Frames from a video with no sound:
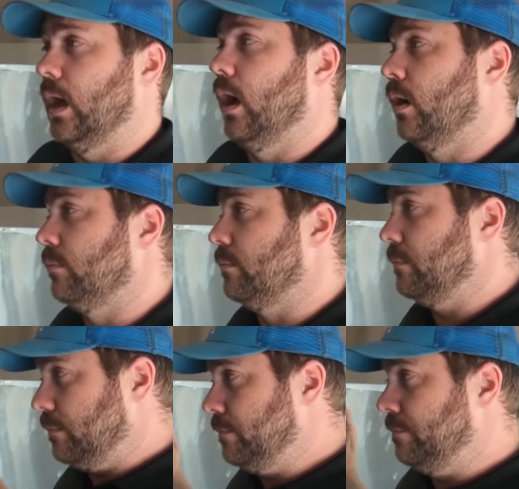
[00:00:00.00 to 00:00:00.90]
Um,
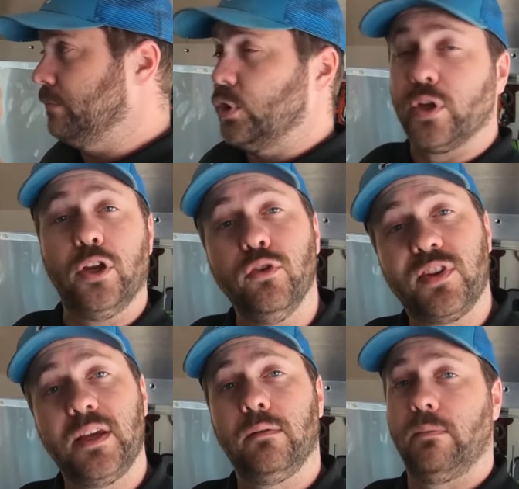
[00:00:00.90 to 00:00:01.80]
you can
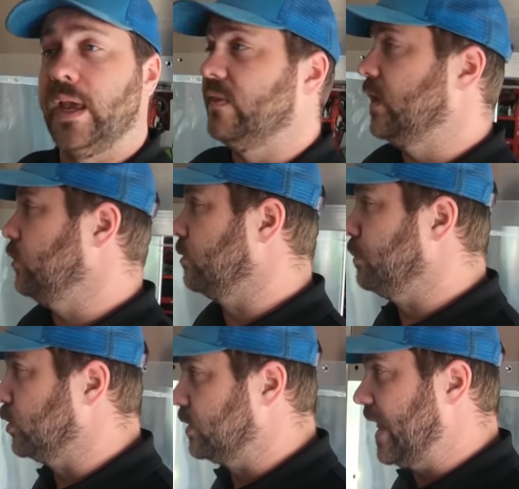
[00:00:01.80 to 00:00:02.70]
use it, and then you can
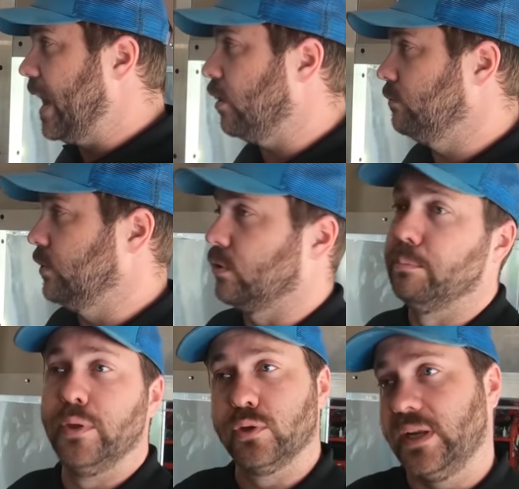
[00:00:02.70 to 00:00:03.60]
build it out. You can
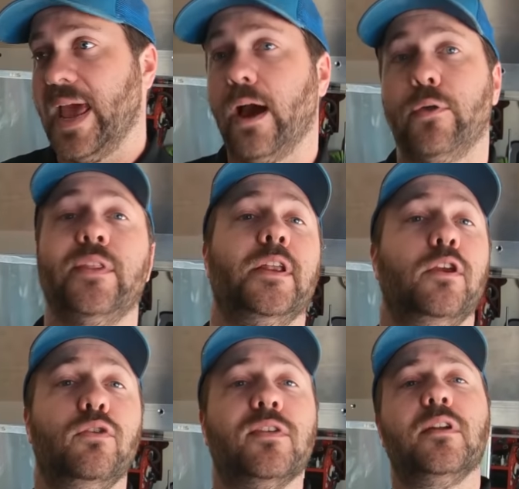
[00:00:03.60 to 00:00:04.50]
build it out, then
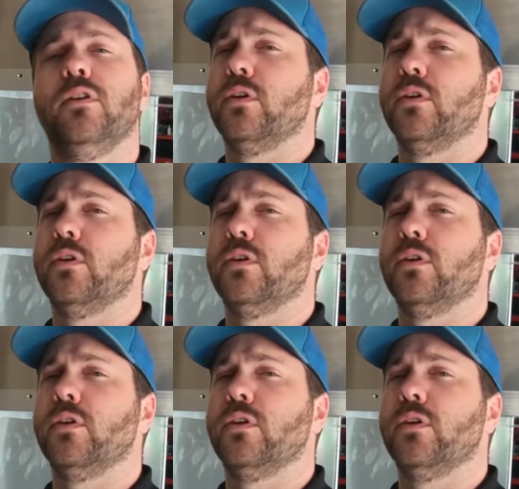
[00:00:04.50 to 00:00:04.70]
use it.